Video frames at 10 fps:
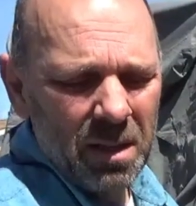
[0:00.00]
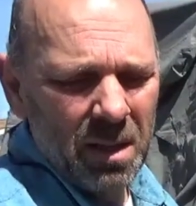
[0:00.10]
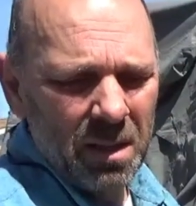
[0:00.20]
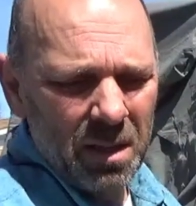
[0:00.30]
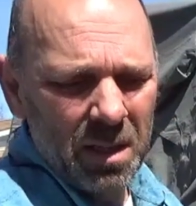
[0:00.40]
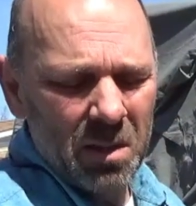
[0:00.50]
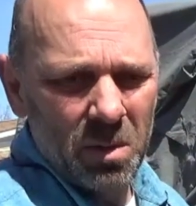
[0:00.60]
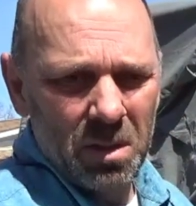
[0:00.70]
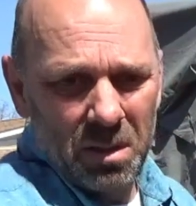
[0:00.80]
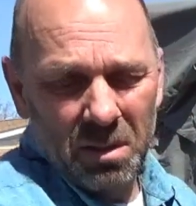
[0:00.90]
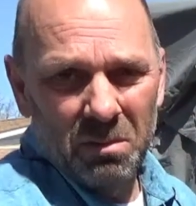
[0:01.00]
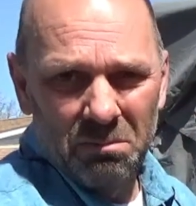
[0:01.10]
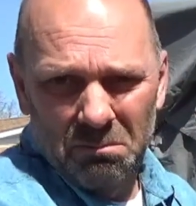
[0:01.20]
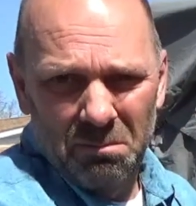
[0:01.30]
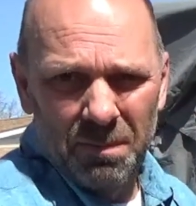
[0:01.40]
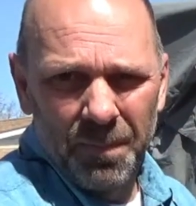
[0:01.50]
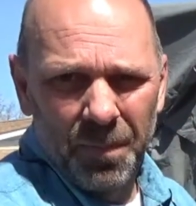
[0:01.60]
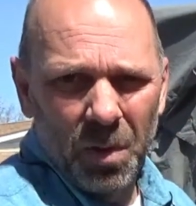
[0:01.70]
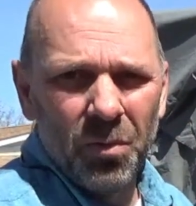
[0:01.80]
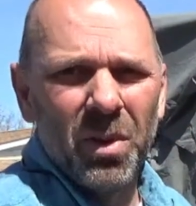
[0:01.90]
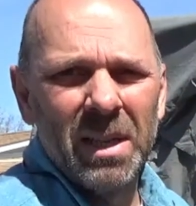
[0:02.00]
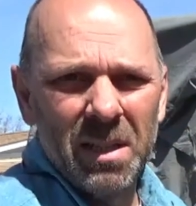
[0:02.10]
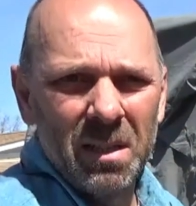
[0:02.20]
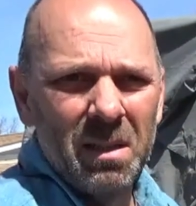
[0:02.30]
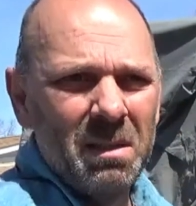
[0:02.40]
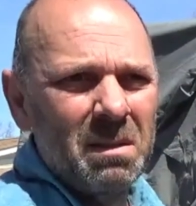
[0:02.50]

and each one is rented